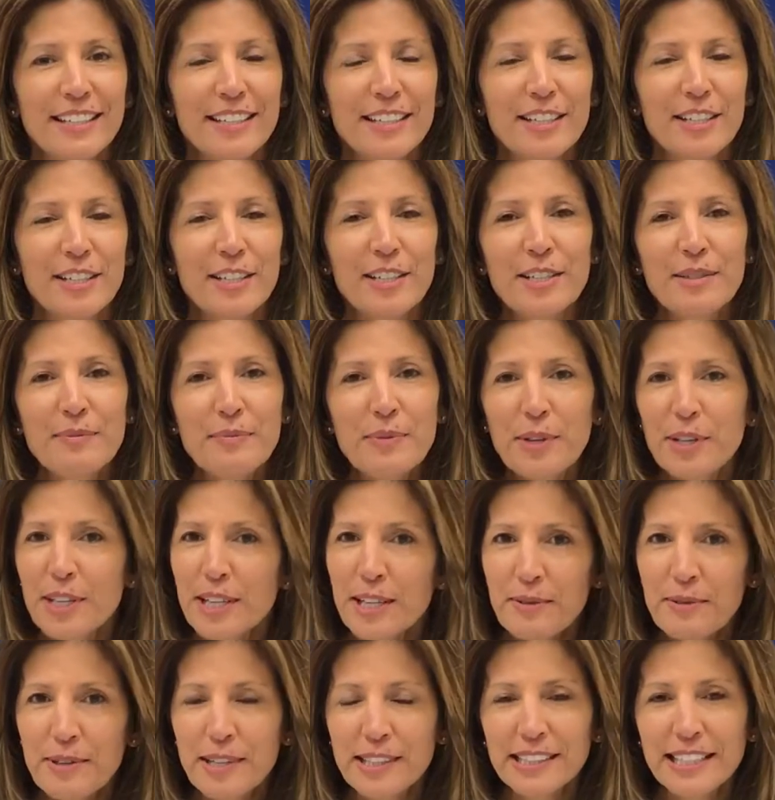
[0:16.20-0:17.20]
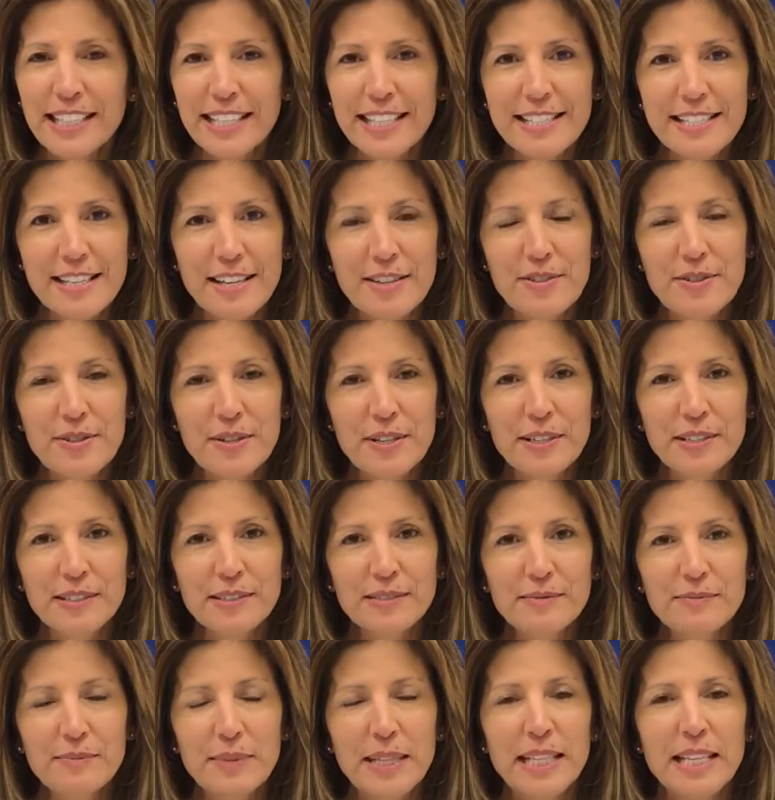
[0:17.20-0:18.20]
Good morning, Walled Lake Central.
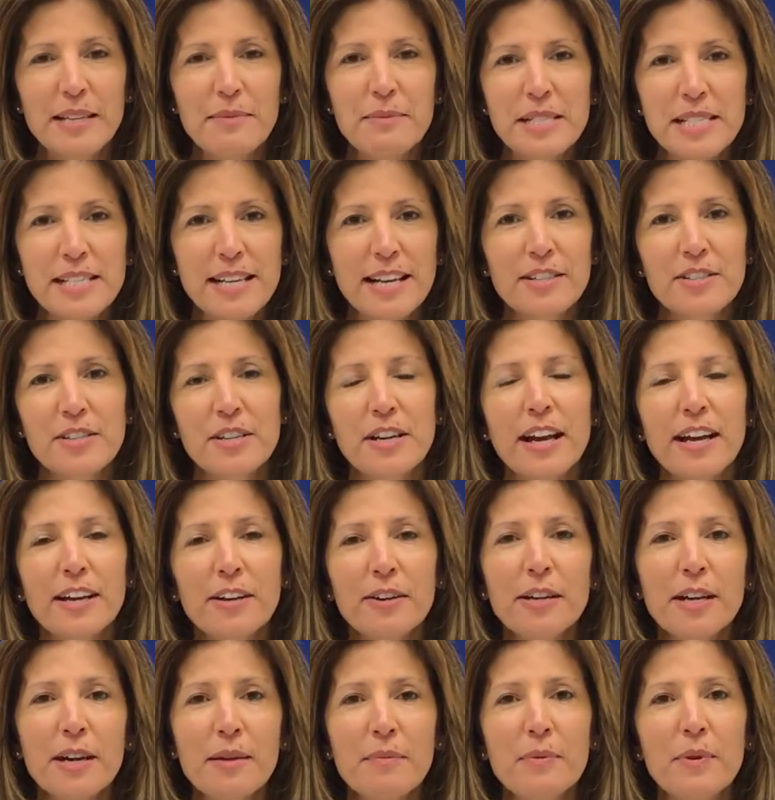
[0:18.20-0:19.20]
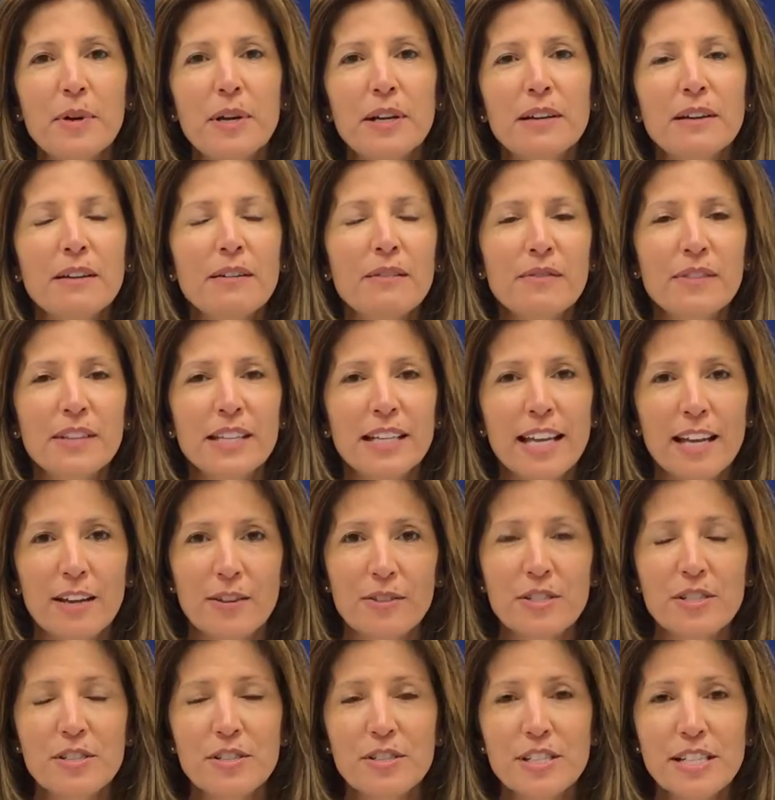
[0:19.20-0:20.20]
My name is Dr. Hecker. I'm one of the
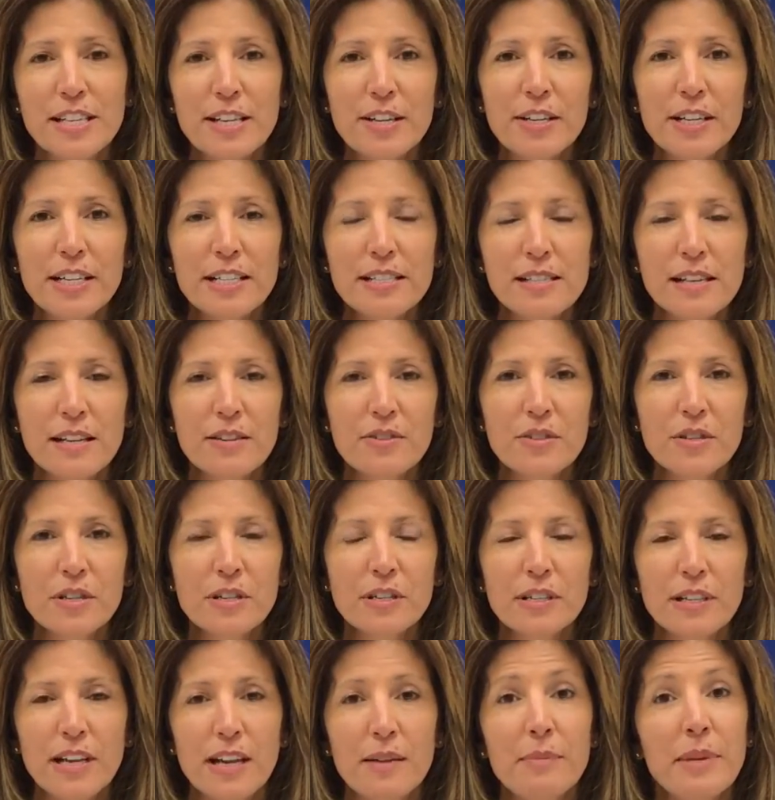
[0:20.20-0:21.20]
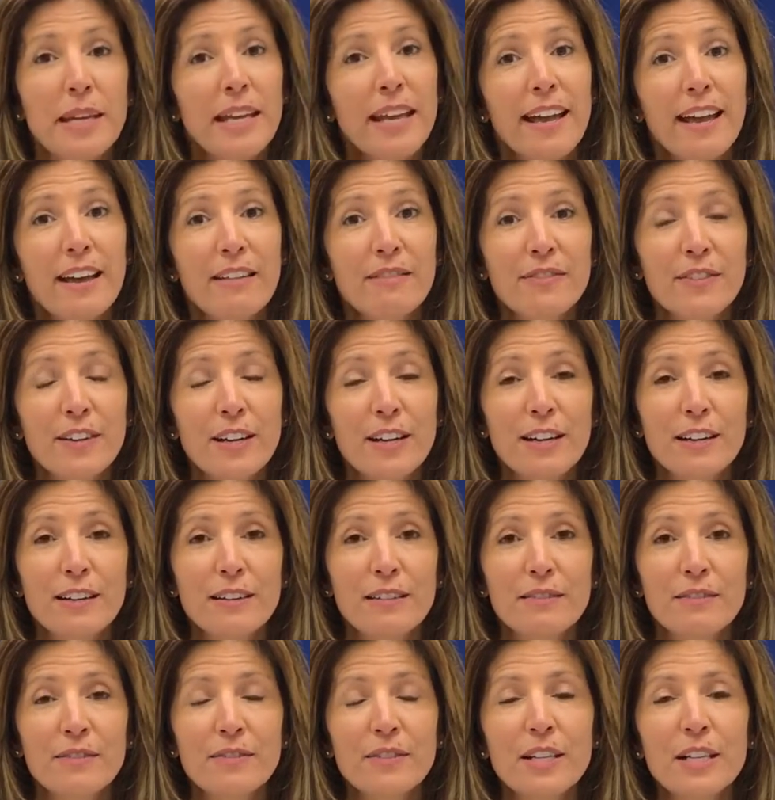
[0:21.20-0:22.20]
counselors here at Central. On behalf
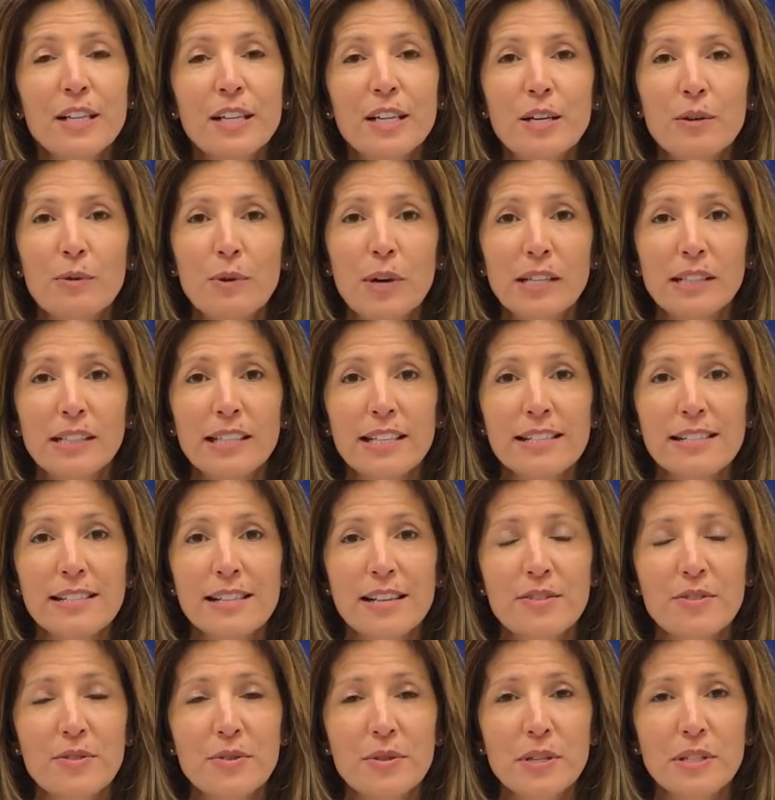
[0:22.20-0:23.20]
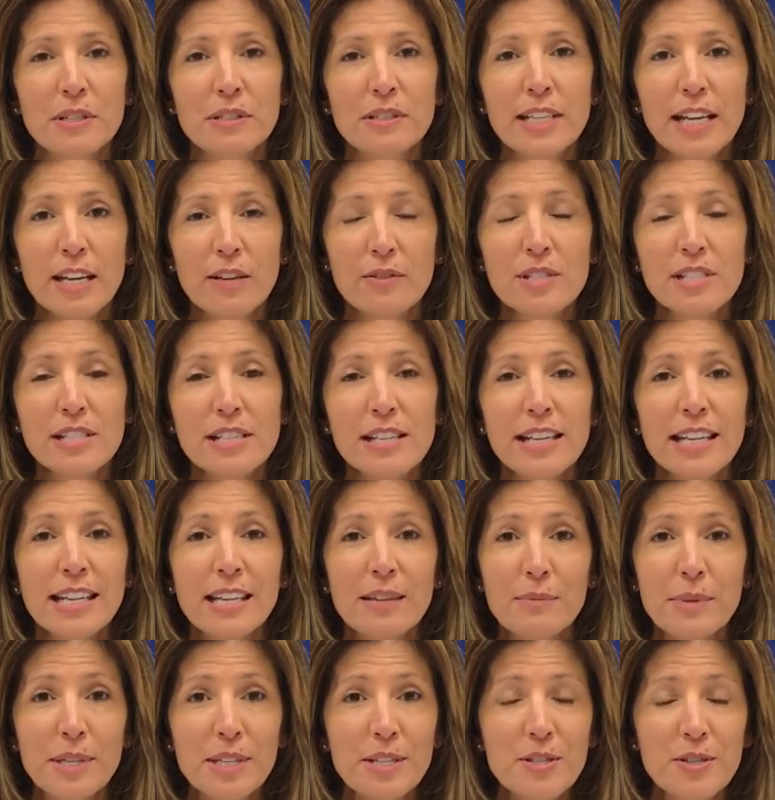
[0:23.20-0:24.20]
of Walled Lake Central Counseling
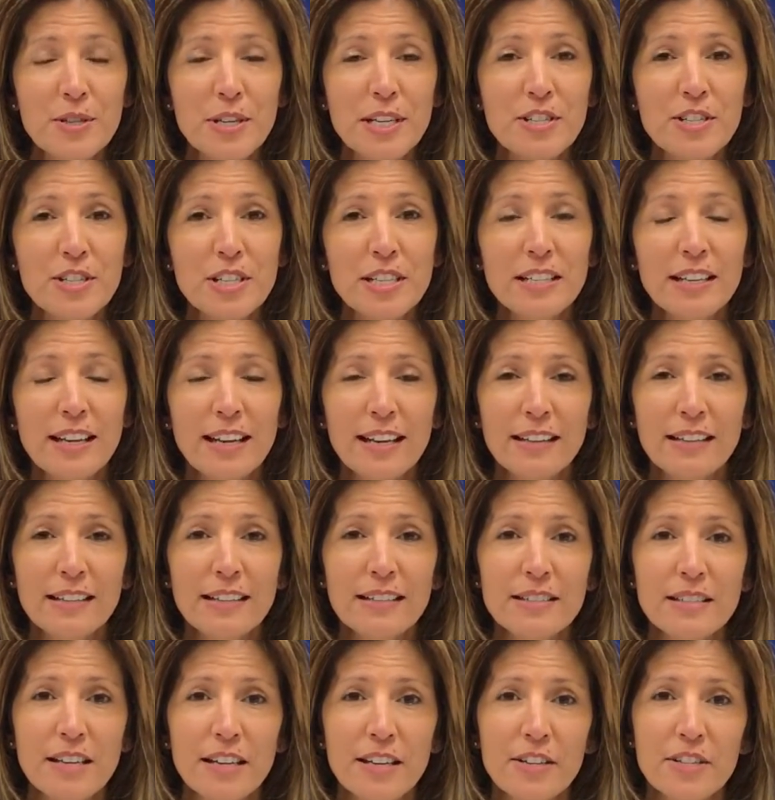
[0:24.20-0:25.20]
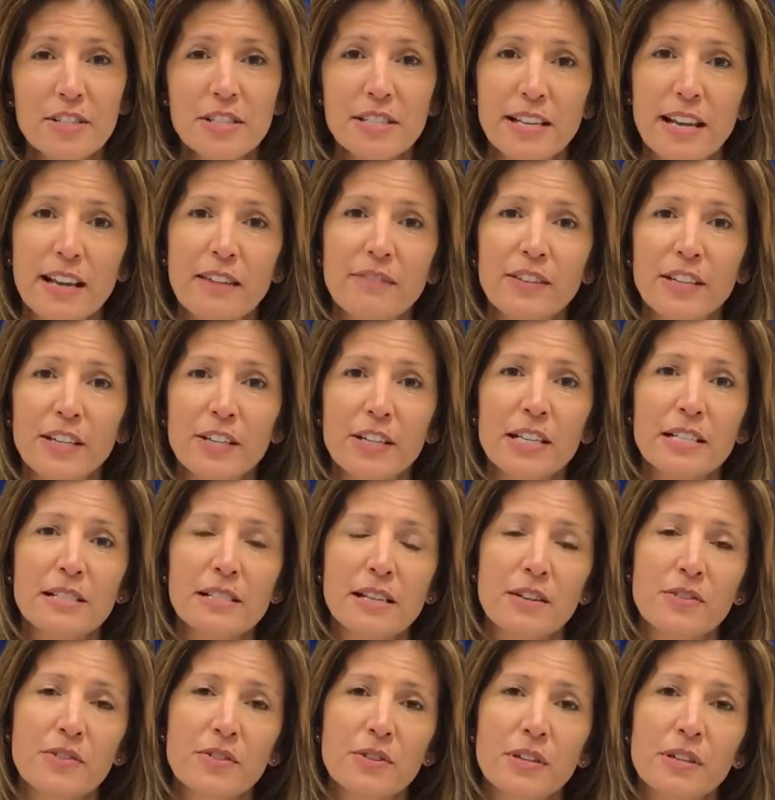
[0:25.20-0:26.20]
Administration and the entire staff here at
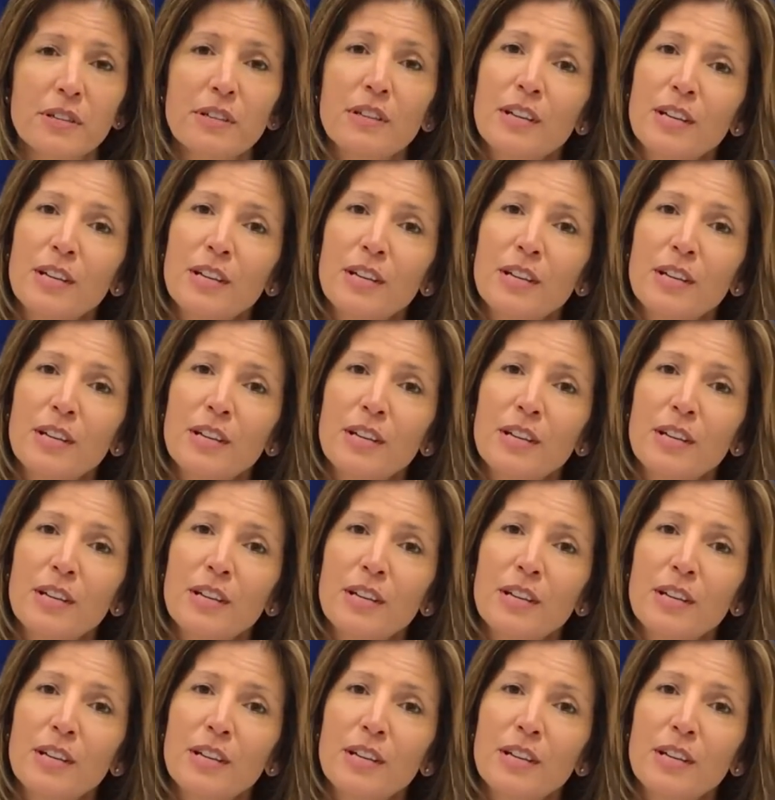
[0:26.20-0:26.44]
Central,